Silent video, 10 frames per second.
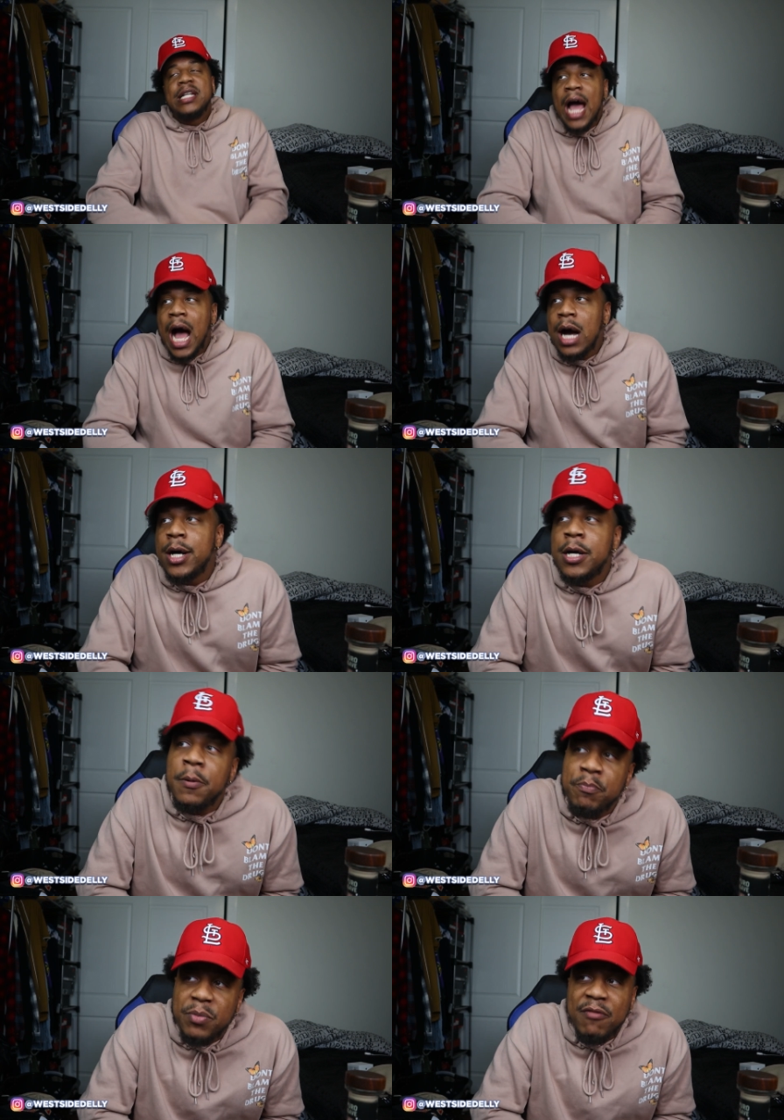But
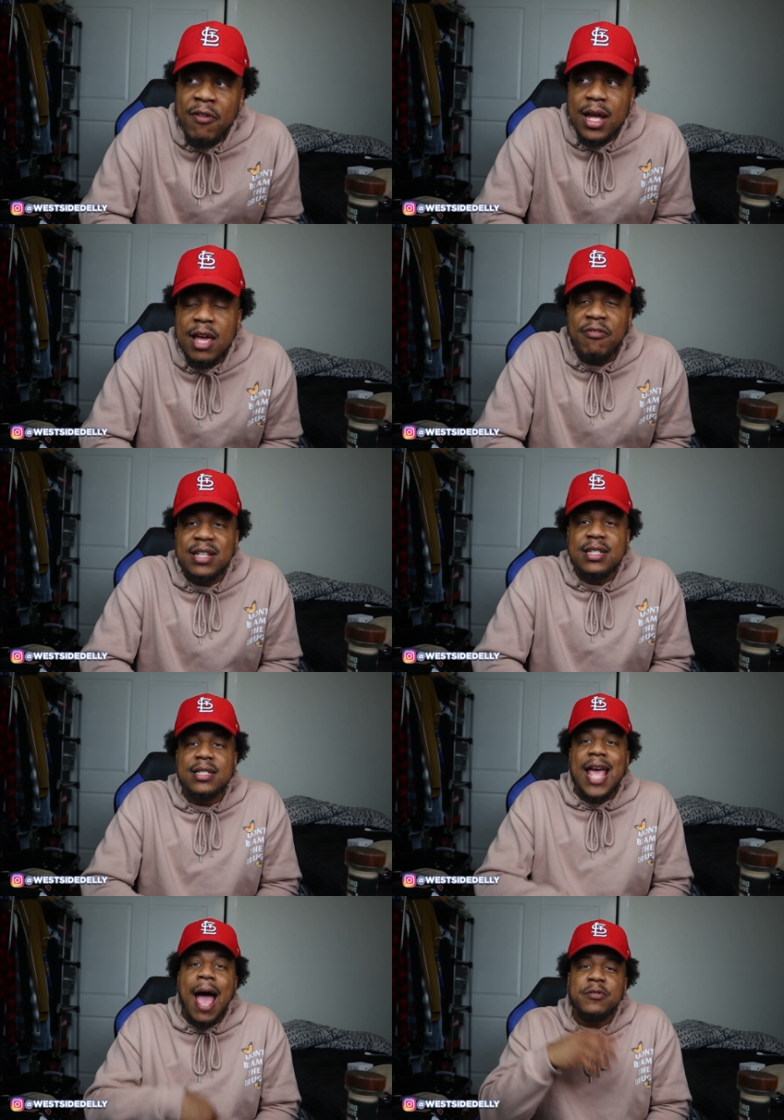nah, if I
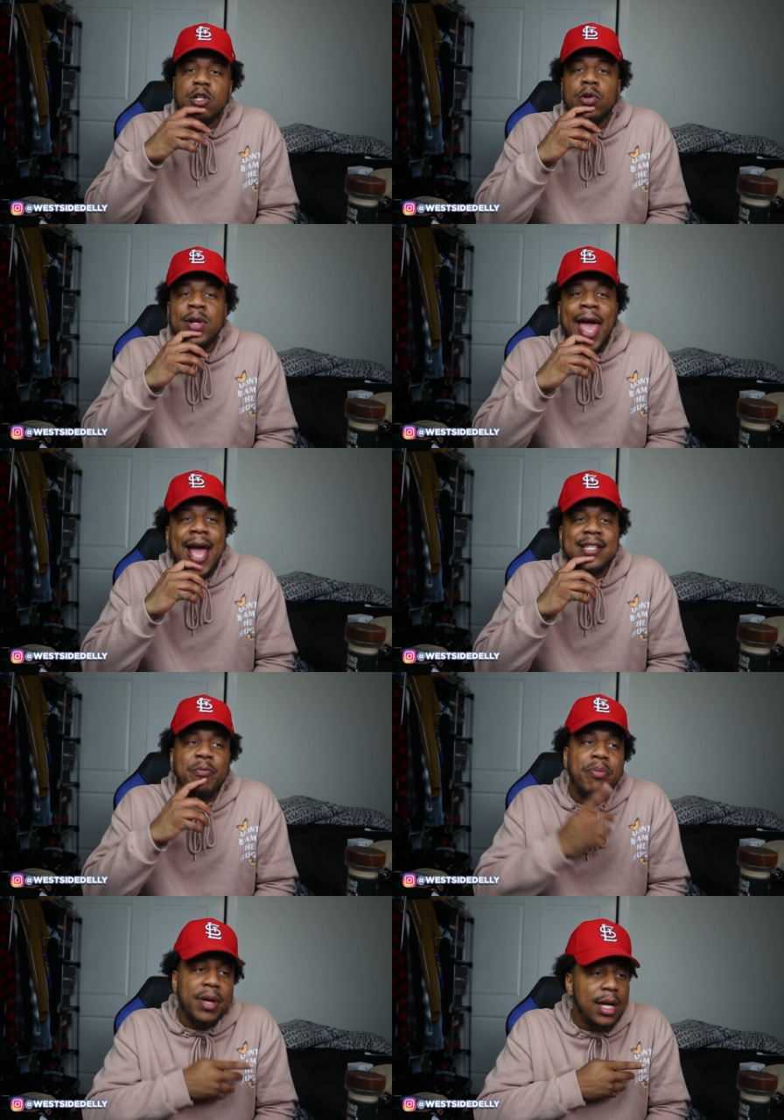just absolutely had
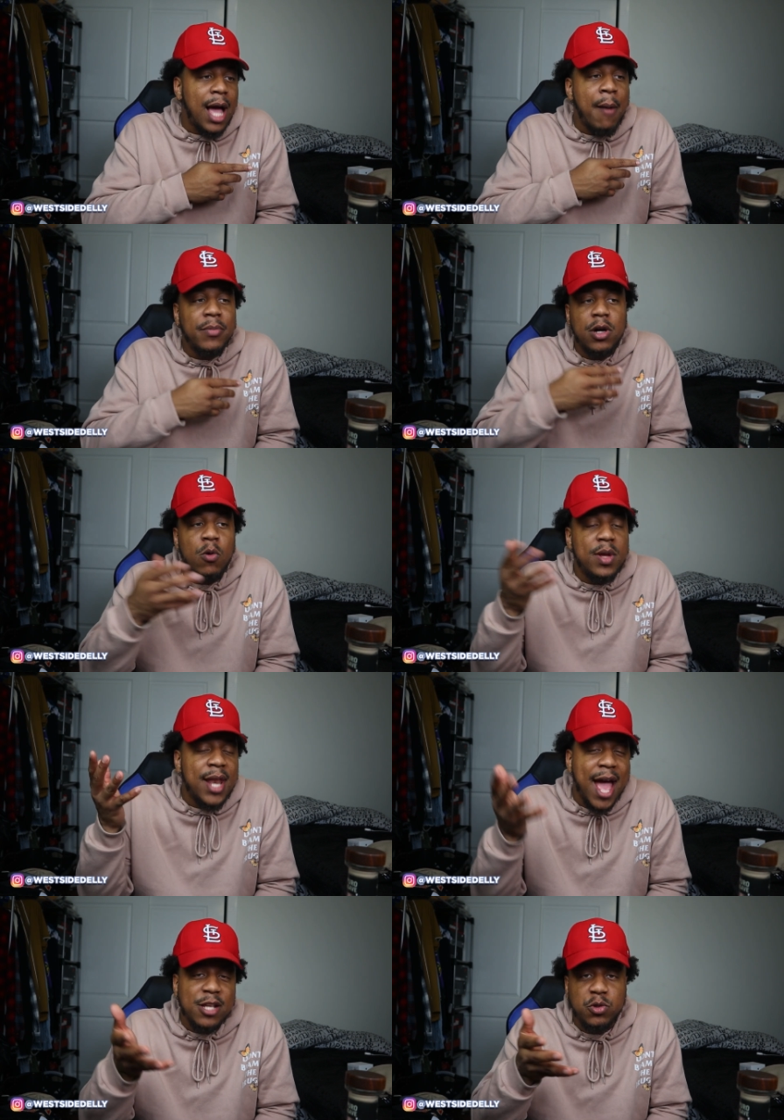to pick, I'm gonna go with
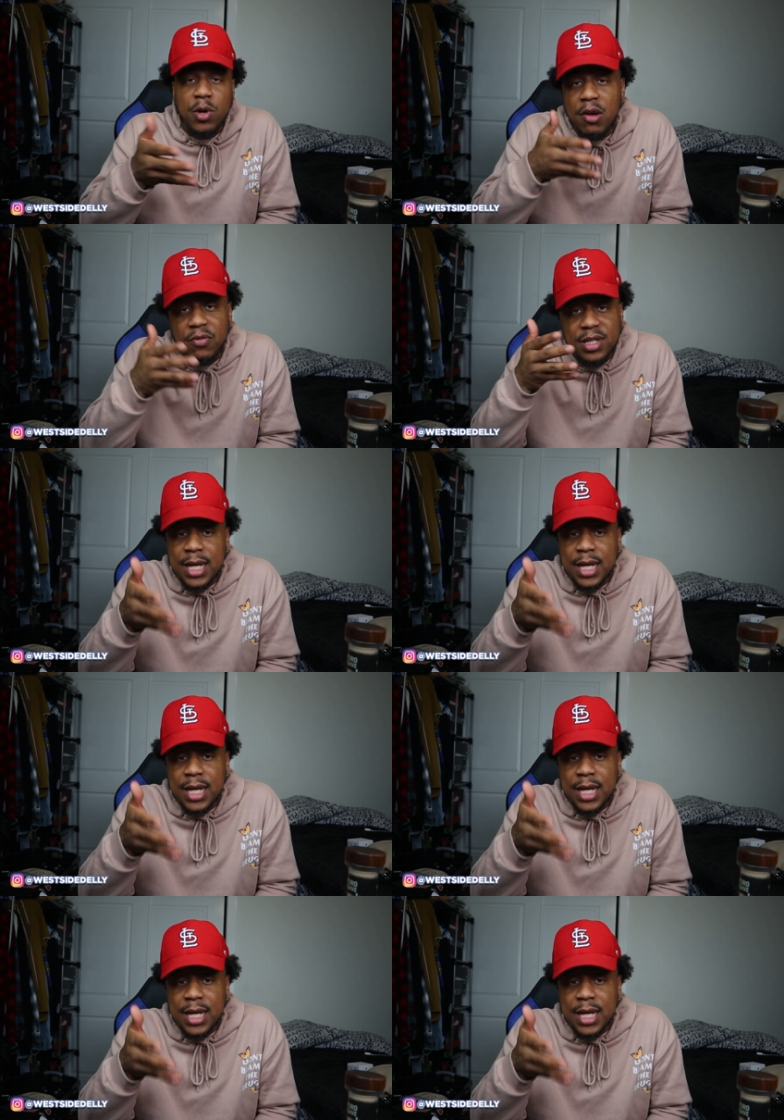natural every